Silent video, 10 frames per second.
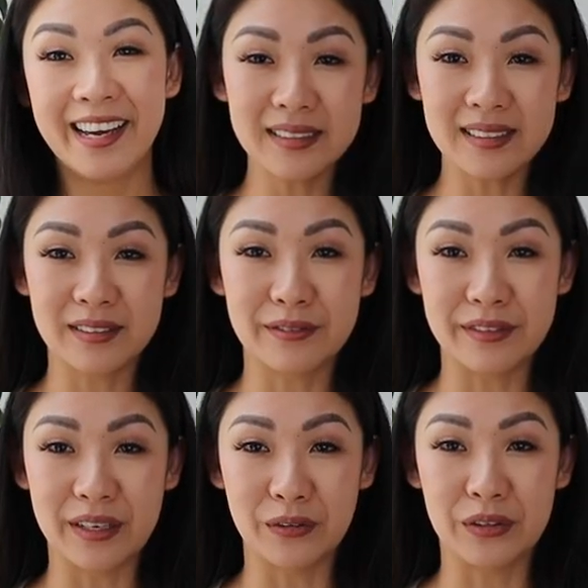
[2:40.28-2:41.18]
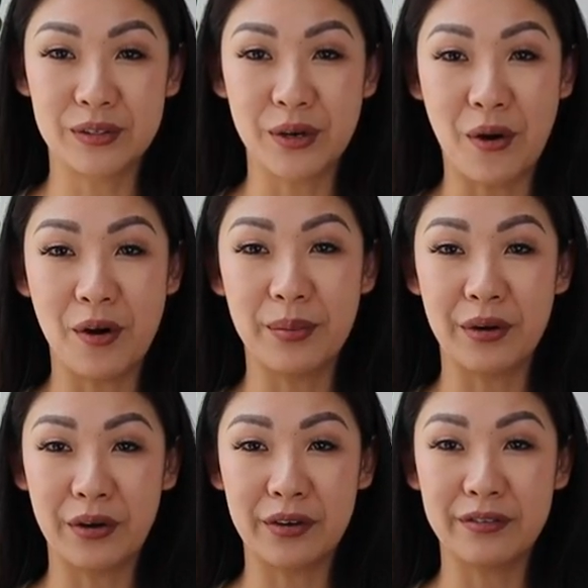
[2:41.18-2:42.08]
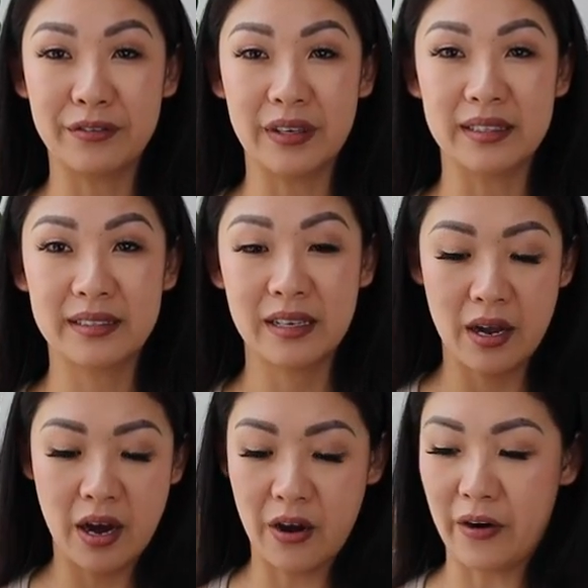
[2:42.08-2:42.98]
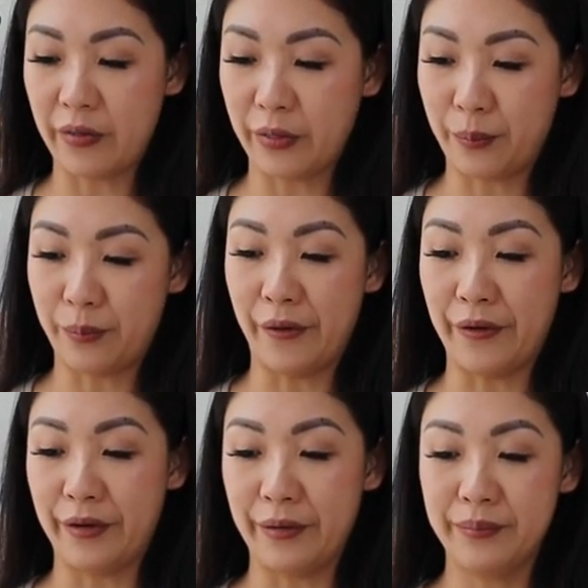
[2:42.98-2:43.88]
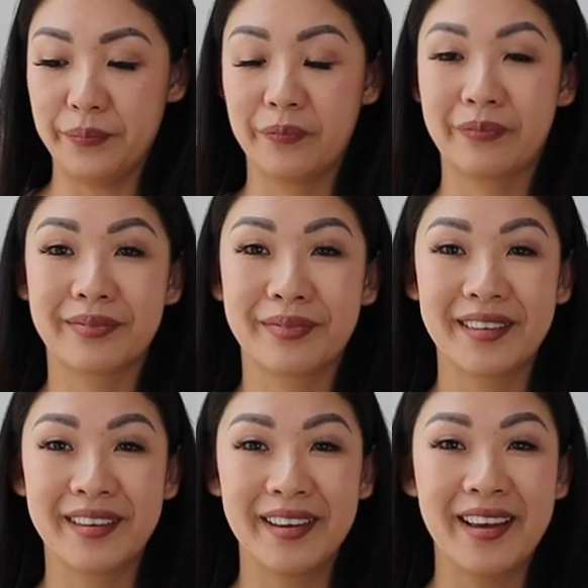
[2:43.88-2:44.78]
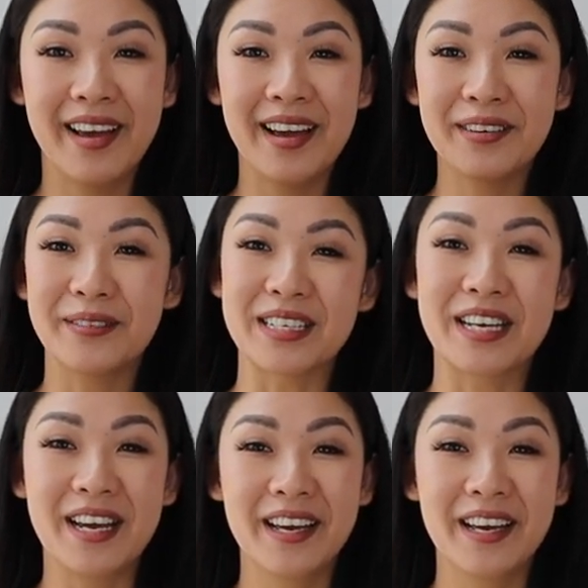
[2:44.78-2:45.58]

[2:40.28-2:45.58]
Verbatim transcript: actually doesn't fit on the top. It only fits around the bottom, which